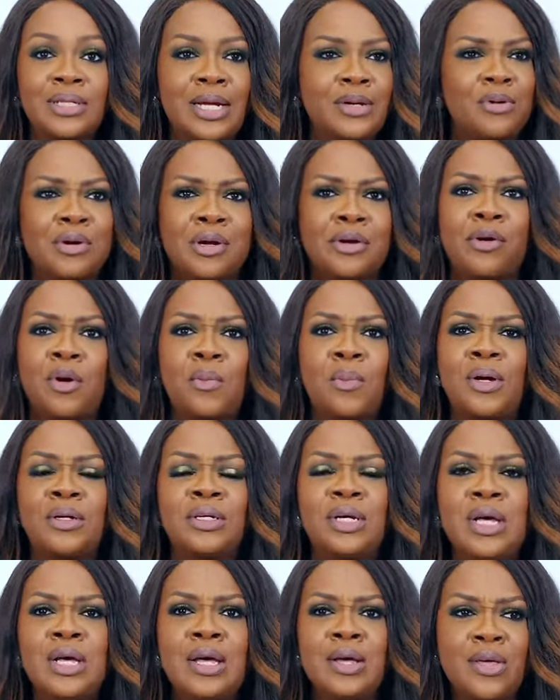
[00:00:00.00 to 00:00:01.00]
I don't care
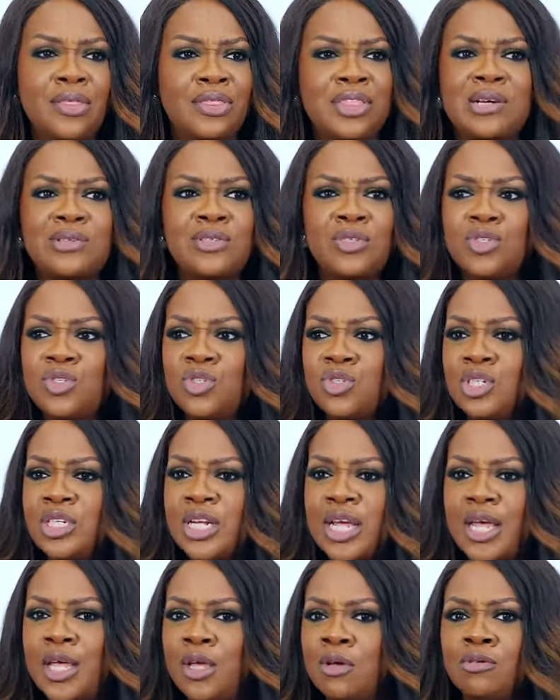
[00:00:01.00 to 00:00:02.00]
about a thousand
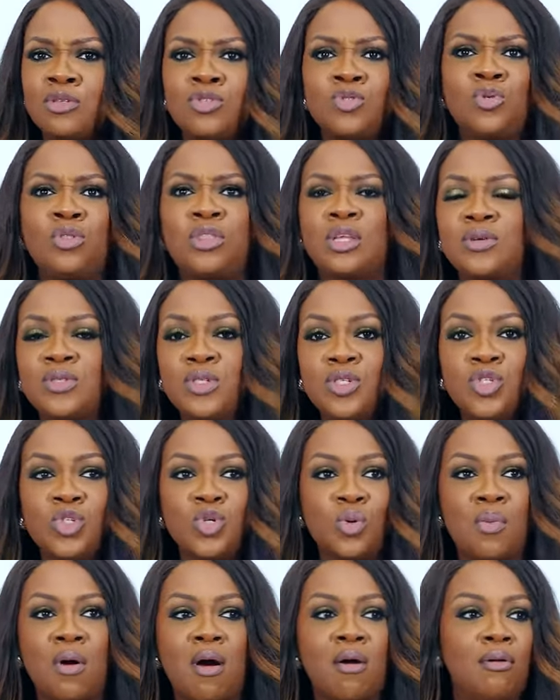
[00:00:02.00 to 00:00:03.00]
today or 2,000
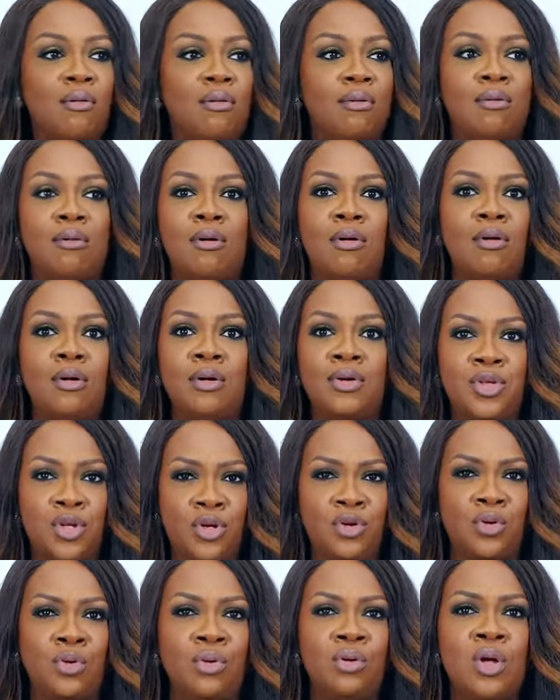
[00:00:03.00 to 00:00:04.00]
tomorrow or, you
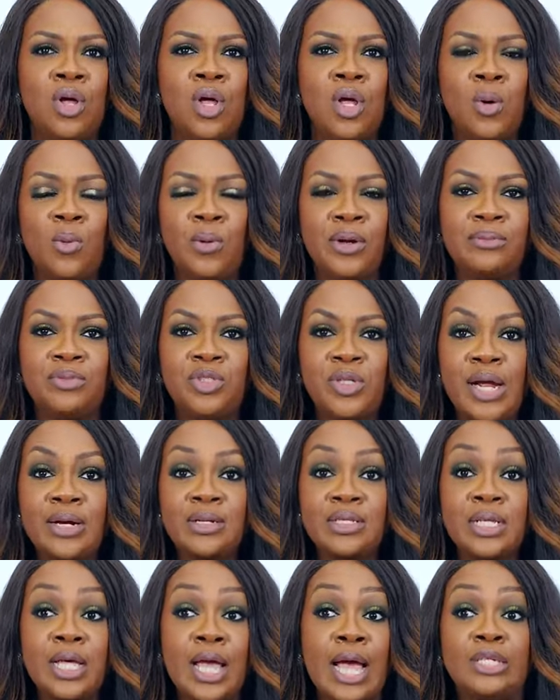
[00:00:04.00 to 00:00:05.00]
know, what I'm trying
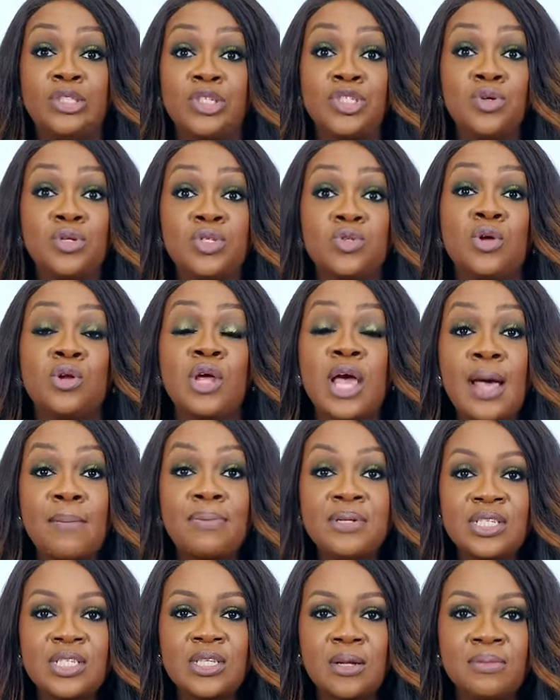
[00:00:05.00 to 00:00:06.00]
to say. I just know it's going to
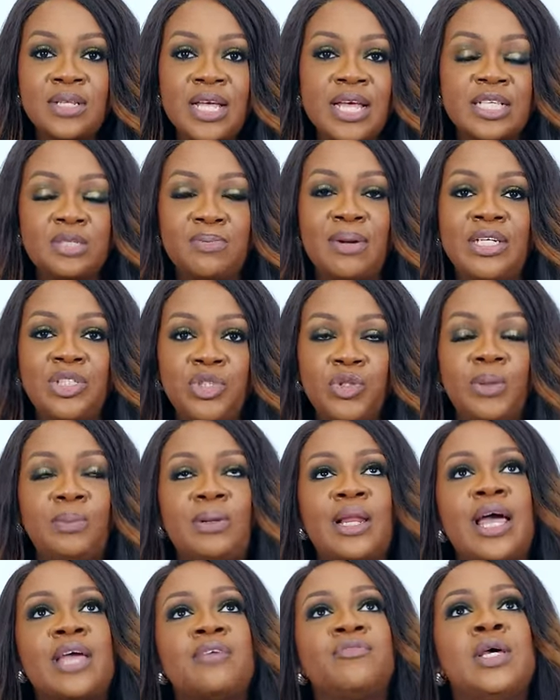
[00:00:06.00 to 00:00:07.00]
happen someday. It's my dream
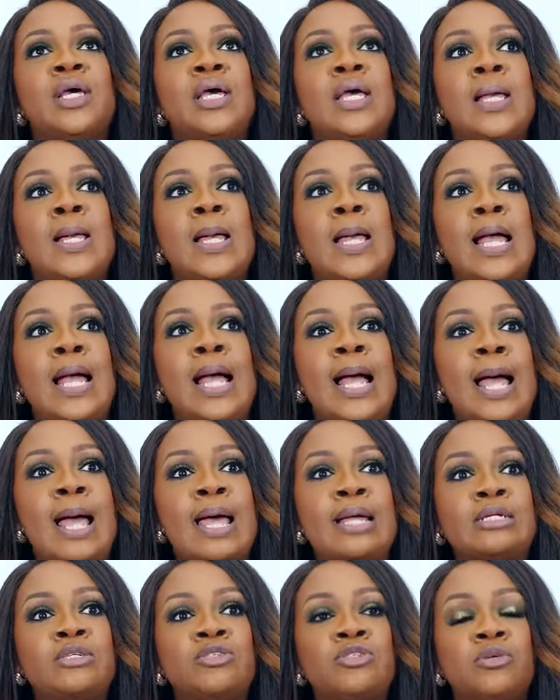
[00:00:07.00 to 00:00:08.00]
life.
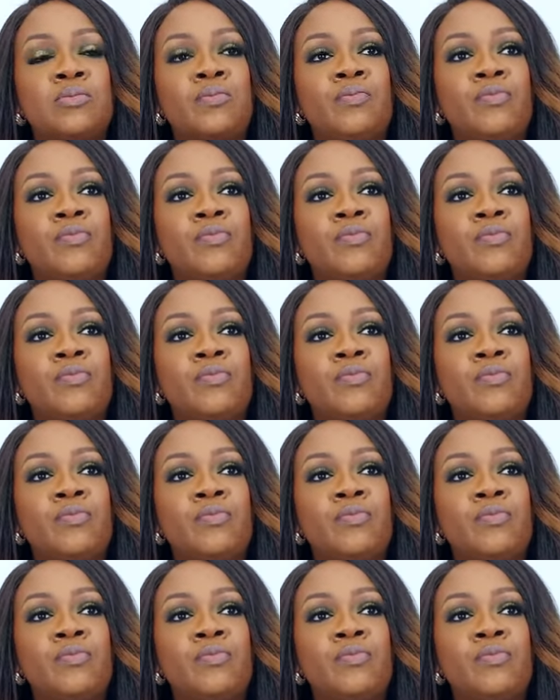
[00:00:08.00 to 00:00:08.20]
And